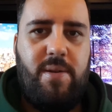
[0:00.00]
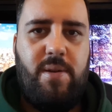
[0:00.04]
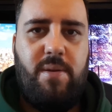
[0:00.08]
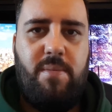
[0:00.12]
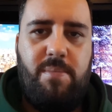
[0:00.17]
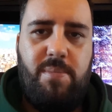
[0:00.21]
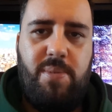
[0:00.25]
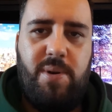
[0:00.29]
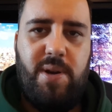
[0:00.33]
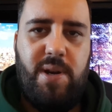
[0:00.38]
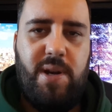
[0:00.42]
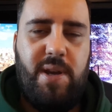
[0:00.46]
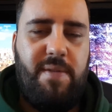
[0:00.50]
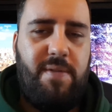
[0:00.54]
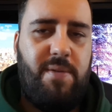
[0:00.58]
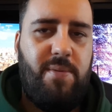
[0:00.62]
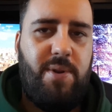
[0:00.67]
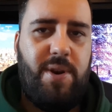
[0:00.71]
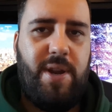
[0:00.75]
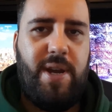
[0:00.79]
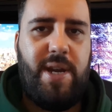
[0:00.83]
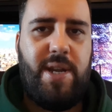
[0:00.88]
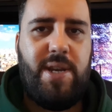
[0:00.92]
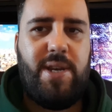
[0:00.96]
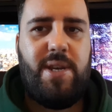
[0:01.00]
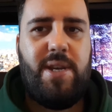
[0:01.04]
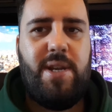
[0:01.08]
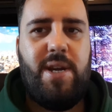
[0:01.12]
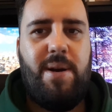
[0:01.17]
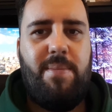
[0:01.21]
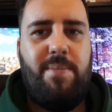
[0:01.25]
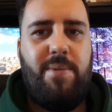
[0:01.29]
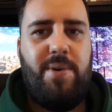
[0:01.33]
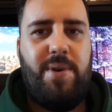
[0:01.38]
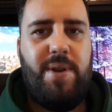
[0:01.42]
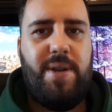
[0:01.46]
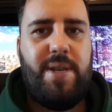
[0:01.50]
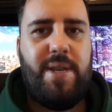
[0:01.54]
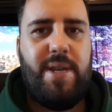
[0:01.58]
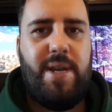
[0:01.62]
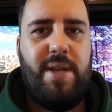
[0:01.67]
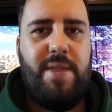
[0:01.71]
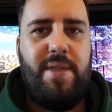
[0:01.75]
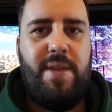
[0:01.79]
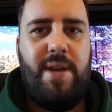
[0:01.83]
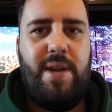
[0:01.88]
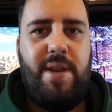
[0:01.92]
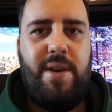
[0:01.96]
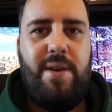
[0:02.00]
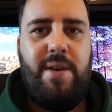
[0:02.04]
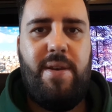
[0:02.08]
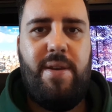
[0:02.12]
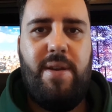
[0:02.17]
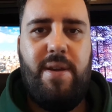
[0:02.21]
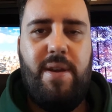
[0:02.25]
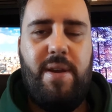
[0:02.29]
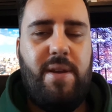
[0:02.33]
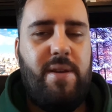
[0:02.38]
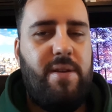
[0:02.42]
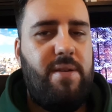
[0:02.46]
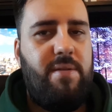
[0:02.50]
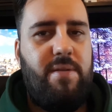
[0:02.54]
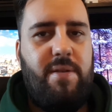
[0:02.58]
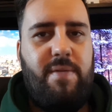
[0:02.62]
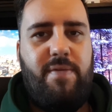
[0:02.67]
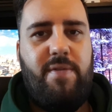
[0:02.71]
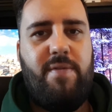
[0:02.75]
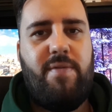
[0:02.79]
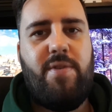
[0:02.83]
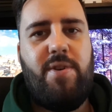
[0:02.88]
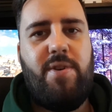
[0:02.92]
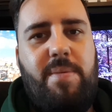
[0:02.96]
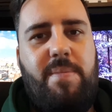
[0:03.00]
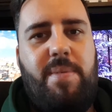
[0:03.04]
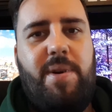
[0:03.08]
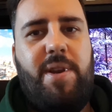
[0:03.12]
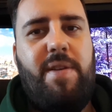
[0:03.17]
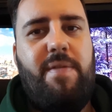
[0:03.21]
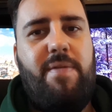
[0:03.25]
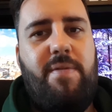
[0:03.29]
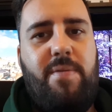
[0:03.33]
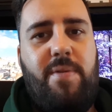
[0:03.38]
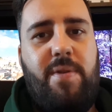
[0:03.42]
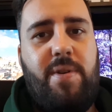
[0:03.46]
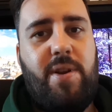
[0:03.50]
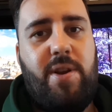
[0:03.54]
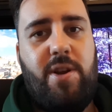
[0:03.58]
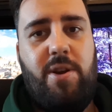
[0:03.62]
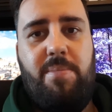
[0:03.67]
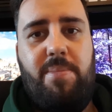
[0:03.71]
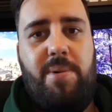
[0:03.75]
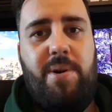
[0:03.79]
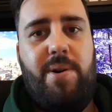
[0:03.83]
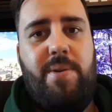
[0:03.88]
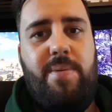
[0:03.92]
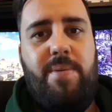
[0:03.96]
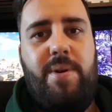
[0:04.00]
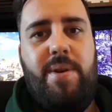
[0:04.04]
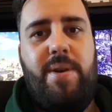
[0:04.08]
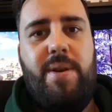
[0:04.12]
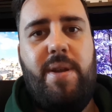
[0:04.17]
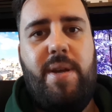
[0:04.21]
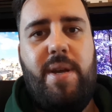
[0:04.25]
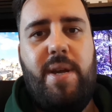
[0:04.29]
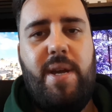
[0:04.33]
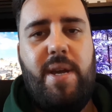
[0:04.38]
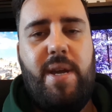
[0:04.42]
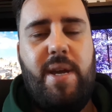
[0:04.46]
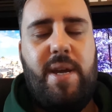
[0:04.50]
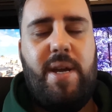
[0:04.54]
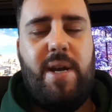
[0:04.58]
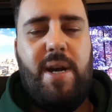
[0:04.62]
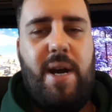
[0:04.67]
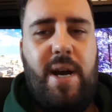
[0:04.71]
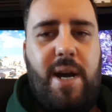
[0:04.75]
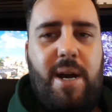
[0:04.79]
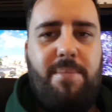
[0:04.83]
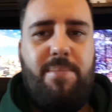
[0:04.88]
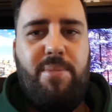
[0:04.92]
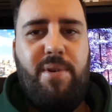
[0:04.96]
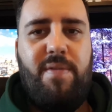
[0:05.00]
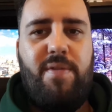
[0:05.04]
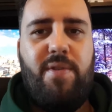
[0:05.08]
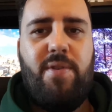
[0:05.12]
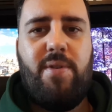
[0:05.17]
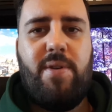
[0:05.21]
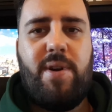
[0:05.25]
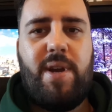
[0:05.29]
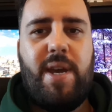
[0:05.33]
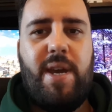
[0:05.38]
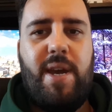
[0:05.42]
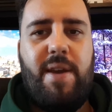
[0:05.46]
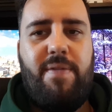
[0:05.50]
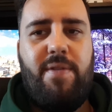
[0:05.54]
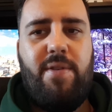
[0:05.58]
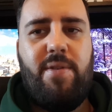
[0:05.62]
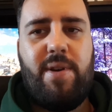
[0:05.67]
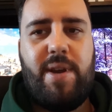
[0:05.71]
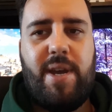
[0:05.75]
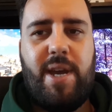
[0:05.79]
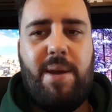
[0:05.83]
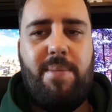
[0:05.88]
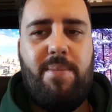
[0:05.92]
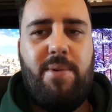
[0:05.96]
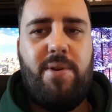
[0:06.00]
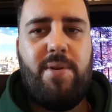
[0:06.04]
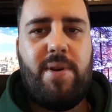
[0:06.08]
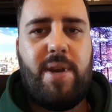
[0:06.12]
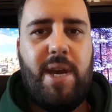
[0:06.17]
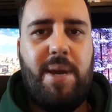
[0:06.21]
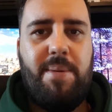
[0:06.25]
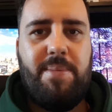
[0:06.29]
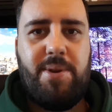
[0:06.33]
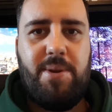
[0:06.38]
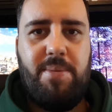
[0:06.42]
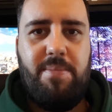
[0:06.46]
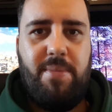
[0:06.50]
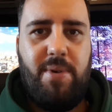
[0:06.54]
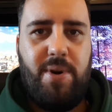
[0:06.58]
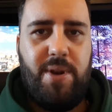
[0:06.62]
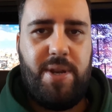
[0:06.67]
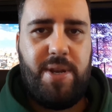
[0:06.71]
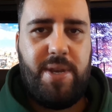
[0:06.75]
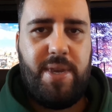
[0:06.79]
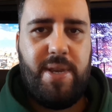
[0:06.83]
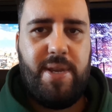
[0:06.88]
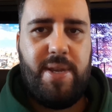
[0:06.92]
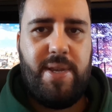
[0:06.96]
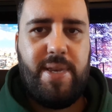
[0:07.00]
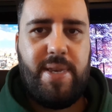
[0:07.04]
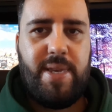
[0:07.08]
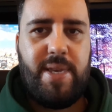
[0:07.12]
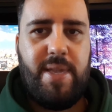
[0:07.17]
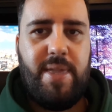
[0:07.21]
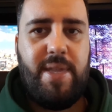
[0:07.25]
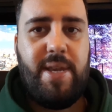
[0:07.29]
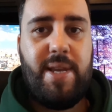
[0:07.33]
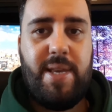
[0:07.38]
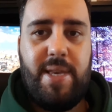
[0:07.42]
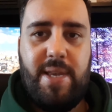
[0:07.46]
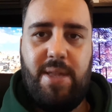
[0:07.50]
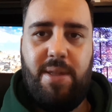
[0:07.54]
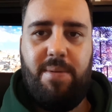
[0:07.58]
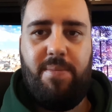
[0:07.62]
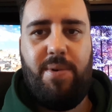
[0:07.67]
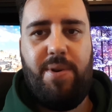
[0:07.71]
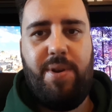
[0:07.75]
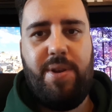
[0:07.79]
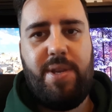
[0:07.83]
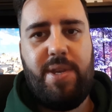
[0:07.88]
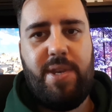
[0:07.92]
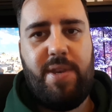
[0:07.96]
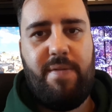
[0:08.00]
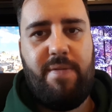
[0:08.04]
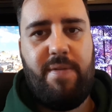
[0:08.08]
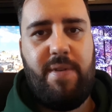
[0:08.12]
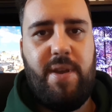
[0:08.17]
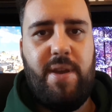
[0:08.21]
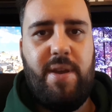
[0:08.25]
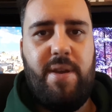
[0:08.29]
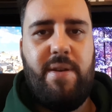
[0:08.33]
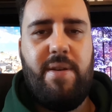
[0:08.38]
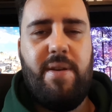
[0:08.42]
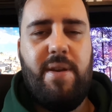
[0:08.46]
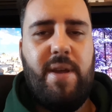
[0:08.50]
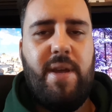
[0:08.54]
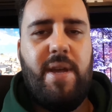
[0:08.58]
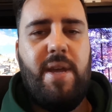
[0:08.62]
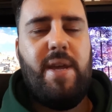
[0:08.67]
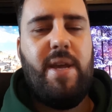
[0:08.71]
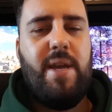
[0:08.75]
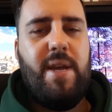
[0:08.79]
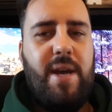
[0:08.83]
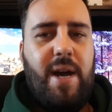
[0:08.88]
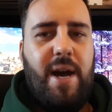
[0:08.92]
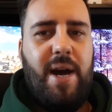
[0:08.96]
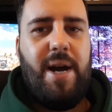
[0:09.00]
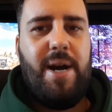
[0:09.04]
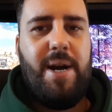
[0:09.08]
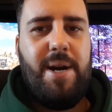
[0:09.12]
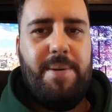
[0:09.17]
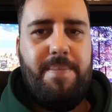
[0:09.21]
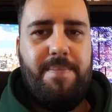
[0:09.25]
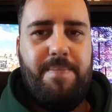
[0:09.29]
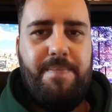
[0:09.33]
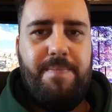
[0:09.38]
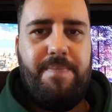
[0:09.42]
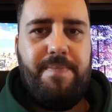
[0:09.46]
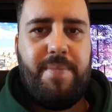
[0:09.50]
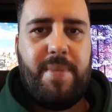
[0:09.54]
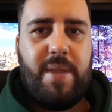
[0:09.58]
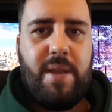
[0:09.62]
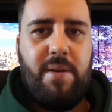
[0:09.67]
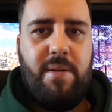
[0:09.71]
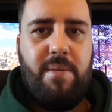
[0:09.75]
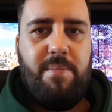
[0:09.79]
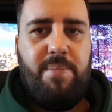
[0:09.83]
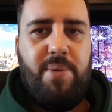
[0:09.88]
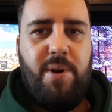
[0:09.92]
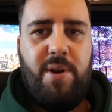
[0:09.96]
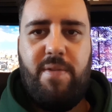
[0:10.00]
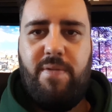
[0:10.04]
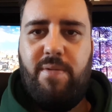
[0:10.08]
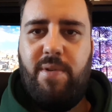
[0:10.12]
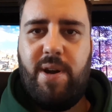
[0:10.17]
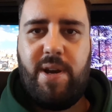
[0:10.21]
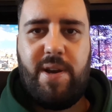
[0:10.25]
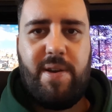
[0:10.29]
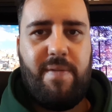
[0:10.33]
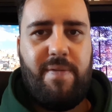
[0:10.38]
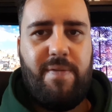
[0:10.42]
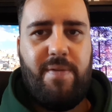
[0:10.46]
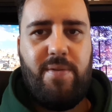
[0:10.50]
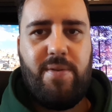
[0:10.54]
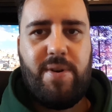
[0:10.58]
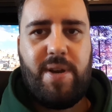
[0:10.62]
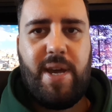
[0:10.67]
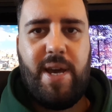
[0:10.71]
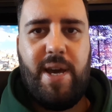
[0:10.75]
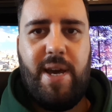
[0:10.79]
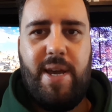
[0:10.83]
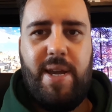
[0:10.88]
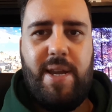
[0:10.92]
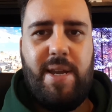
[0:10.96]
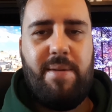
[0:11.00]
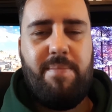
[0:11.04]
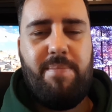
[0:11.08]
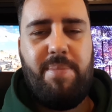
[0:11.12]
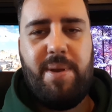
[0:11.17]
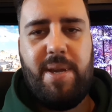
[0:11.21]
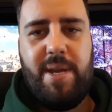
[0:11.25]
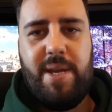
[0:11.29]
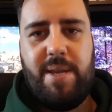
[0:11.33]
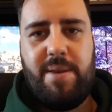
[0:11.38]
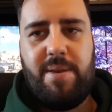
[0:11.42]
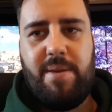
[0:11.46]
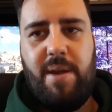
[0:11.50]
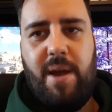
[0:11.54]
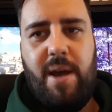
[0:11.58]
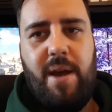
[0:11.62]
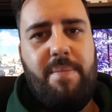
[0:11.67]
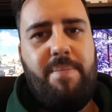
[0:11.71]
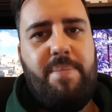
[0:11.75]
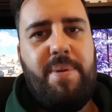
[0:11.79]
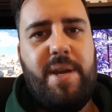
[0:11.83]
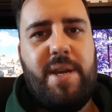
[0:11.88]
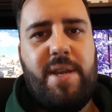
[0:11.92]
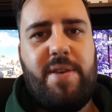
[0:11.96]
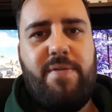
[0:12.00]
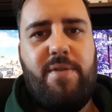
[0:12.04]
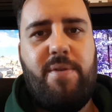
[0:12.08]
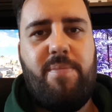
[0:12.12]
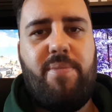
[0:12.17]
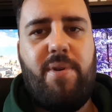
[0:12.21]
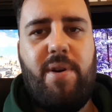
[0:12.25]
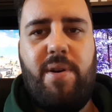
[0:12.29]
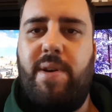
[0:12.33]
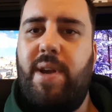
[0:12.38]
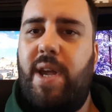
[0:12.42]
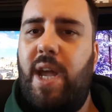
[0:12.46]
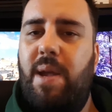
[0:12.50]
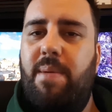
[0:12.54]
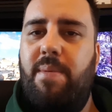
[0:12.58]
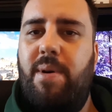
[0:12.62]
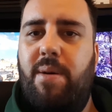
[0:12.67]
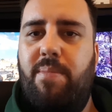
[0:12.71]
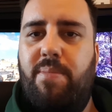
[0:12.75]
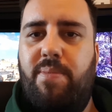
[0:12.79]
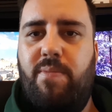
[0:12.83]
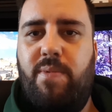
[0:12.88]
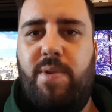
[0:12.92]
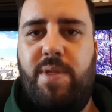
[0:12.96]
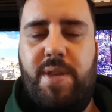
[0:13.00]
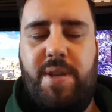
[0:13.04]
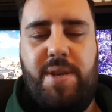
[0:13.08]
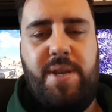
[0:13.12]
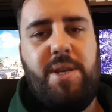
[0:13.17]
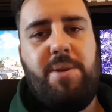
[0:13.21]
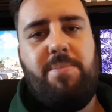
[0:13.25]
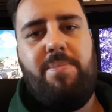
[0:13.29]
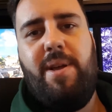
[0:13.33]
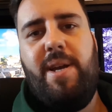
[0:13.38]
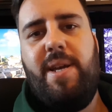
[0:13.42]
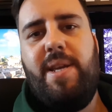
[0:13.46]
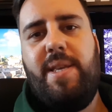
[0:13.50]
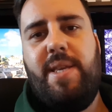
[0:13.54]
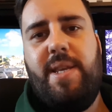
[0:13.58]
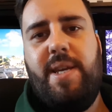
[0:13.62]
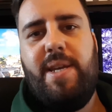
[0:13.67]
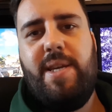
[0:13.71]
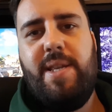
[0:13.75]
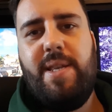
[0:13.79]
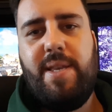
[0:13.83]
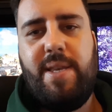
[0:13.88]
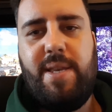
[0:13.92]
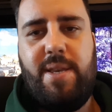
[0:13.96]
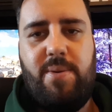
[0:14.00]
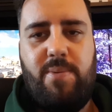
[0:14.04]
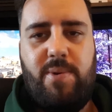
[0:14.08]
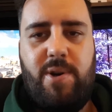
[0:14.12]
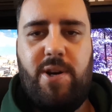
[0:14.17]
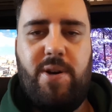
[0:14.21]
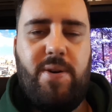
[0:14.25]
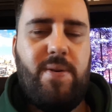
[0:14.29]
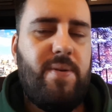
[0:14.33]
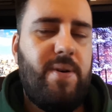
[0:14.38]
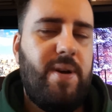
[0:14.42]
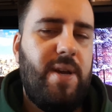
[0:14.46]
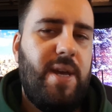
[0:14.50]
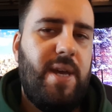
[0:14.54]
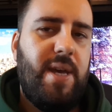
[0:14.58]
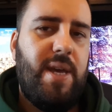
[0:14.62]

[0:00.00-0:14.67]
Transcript: but if you want a HDR monitor, then if you've money for one, go buy one. But if you're a gamer who games on monitors, these are the monitors for you. Both work at 4K. PS4 Pro came up with the display settings as well.